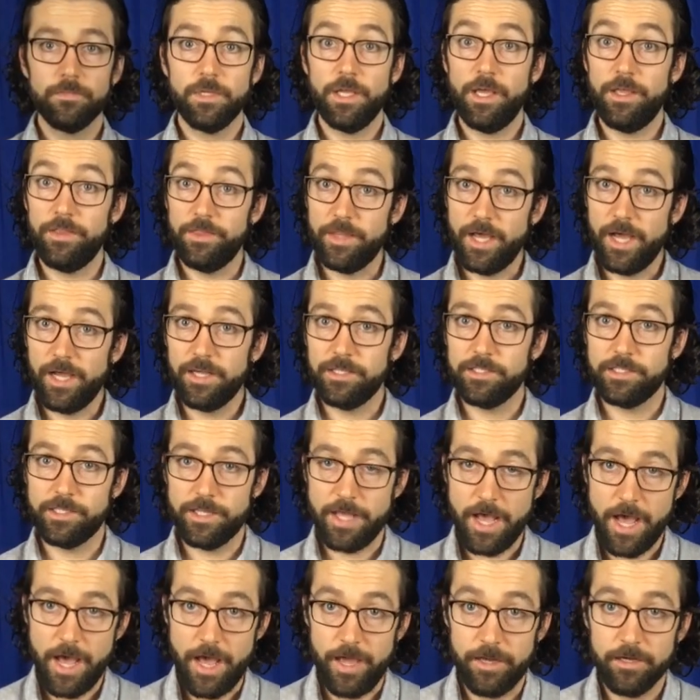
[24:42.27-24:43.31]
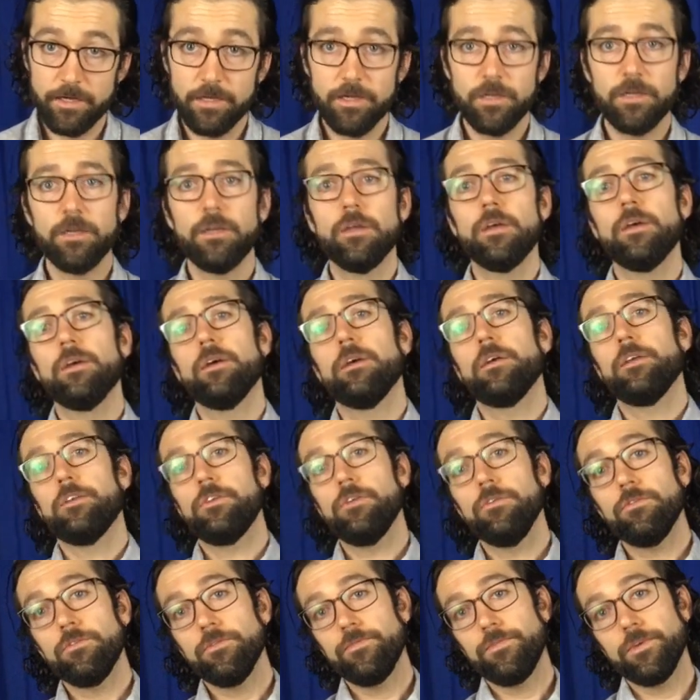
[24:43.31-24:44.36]
And that is that. You
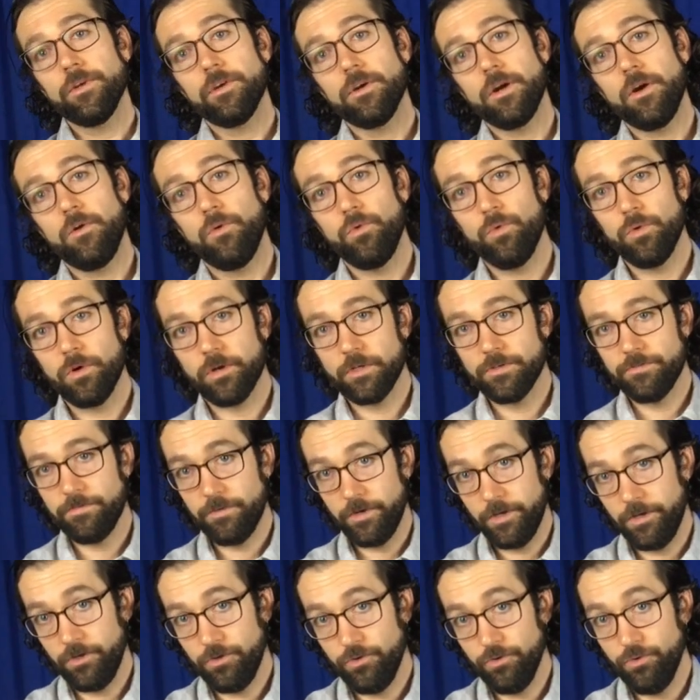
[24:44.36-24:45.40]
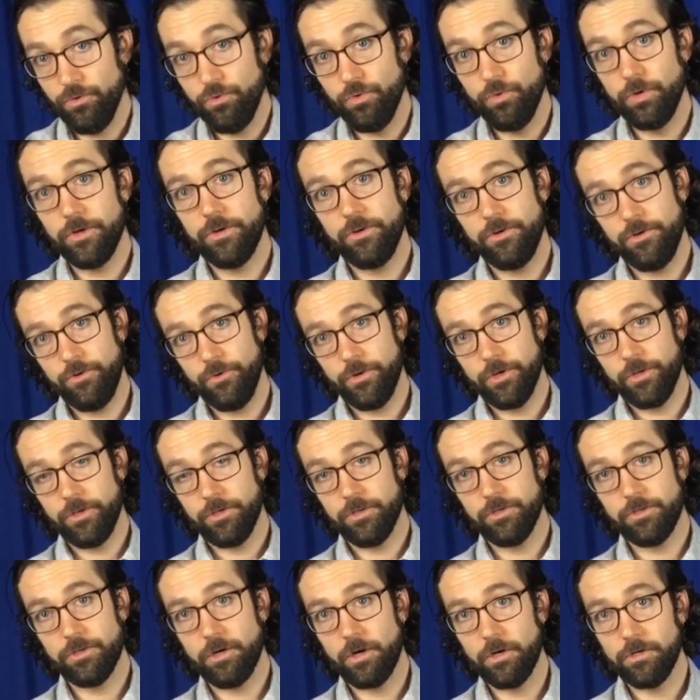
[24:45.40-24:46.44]
have to figure out what works for you when you're doing a
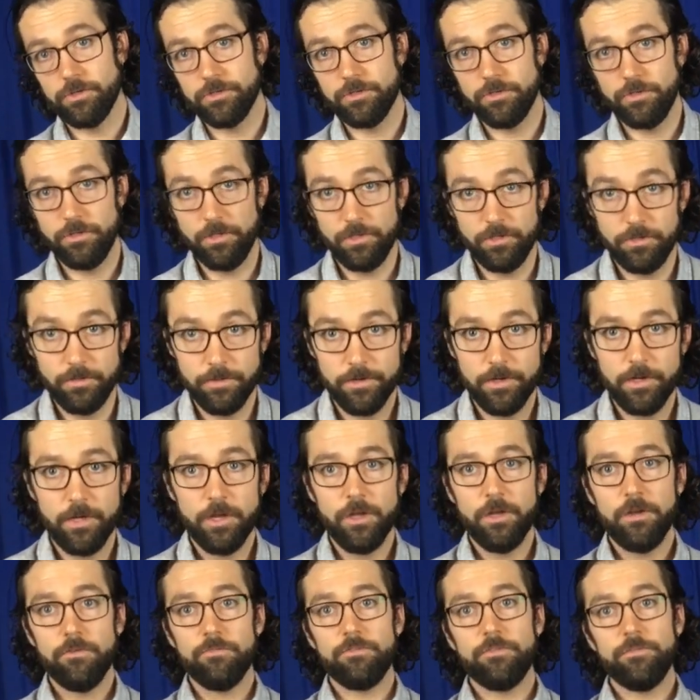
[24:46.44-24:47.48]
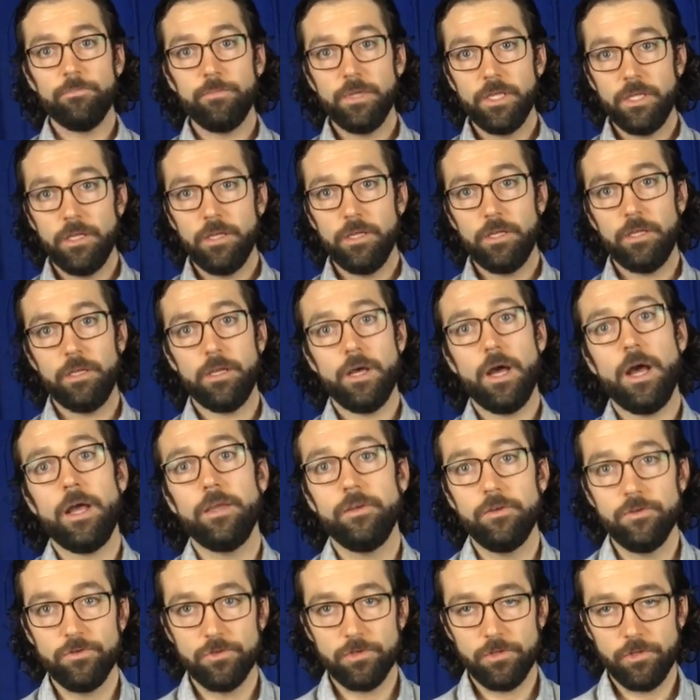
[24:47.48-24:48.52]
guitar solo. For me, I
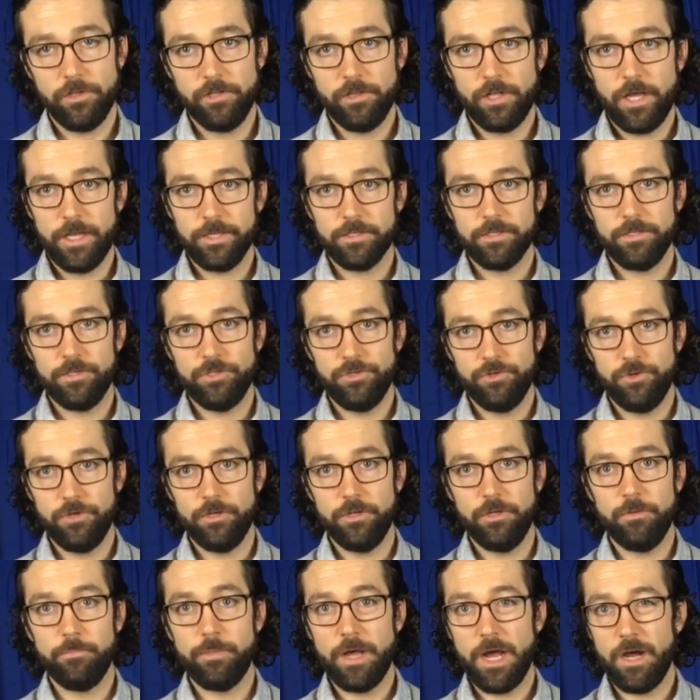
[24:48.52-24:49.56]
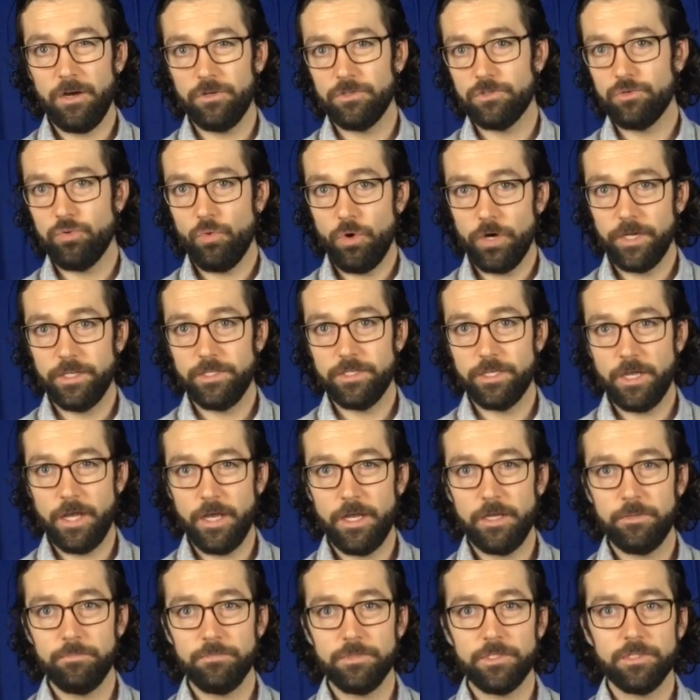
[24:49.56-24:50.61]
usually like to do it about 20
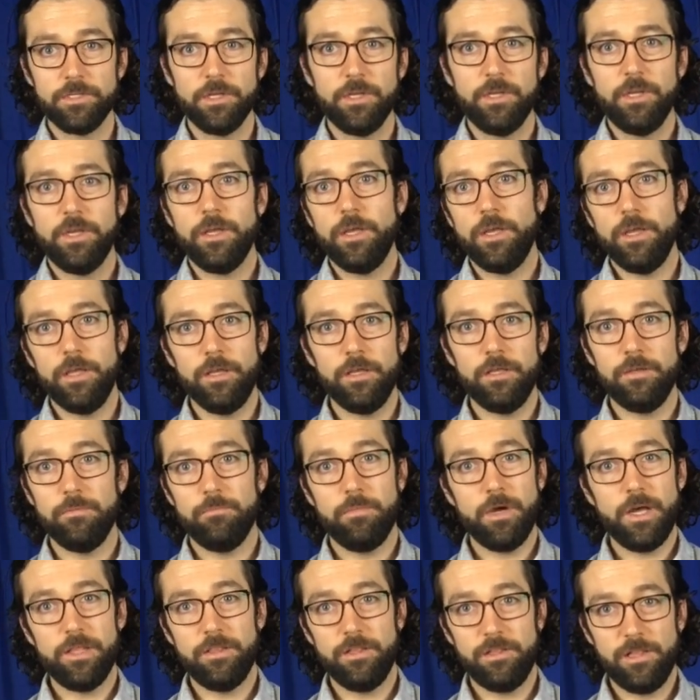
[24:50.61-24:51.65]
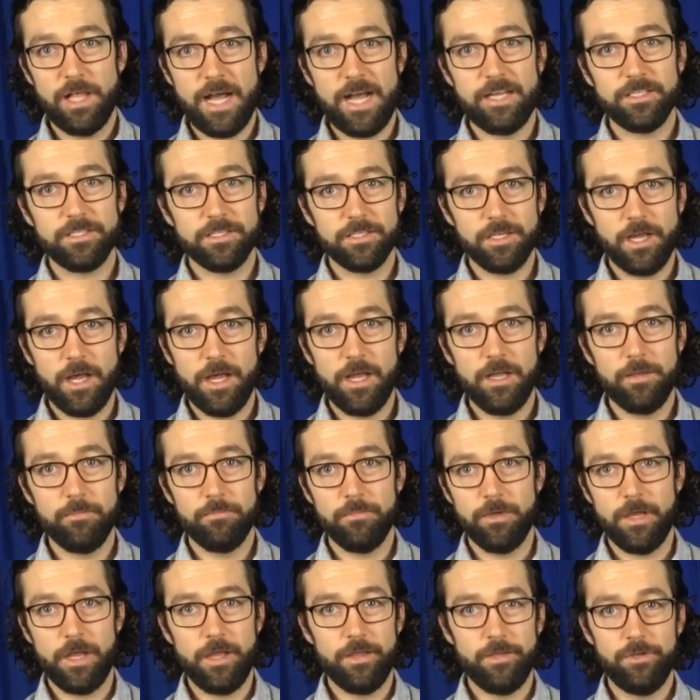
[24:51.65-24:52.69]
times, and by the last
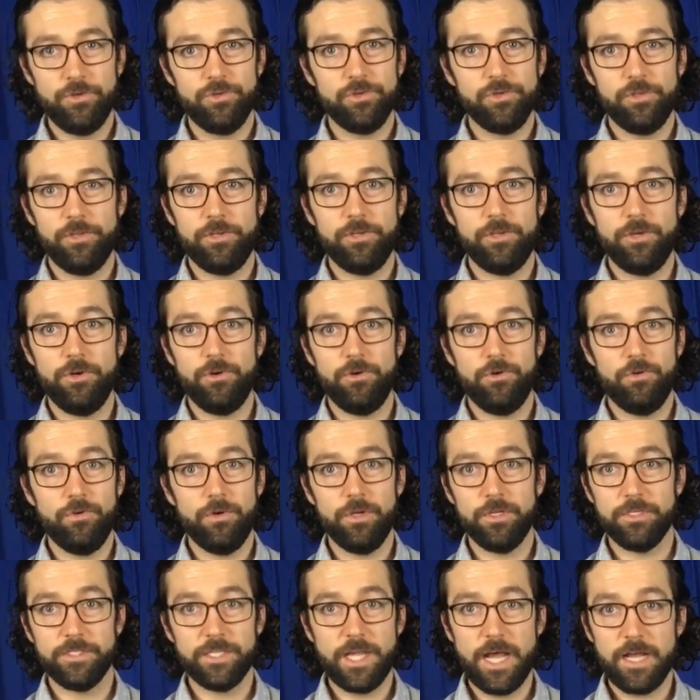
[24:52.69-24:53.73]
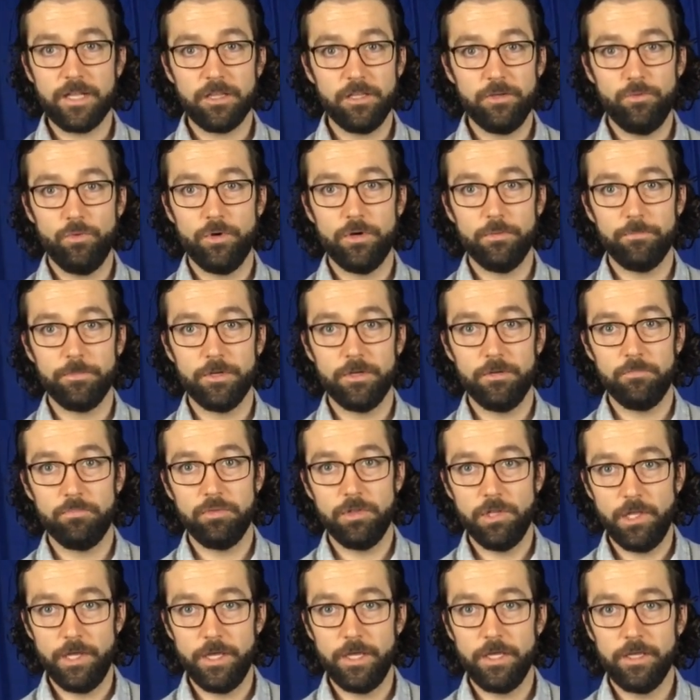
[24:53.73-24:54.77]
time, I usually know exactly what I'm going to
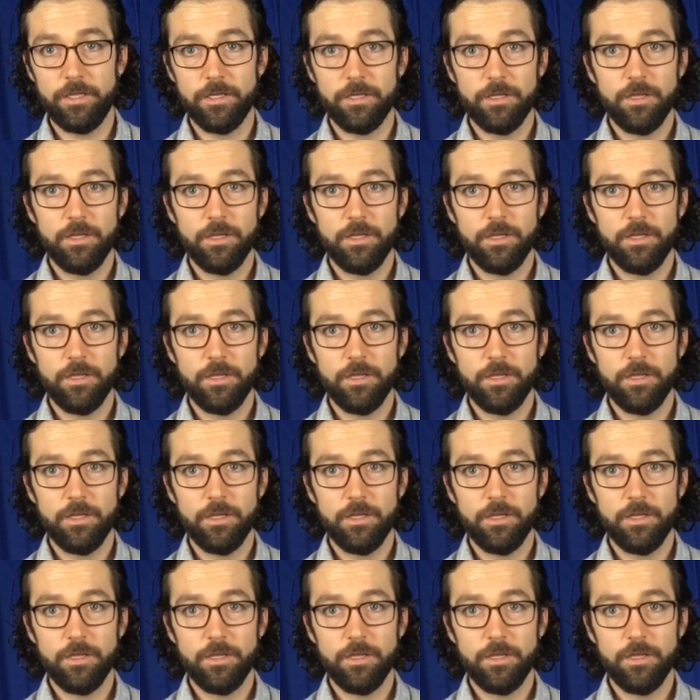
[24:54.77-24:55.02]
play.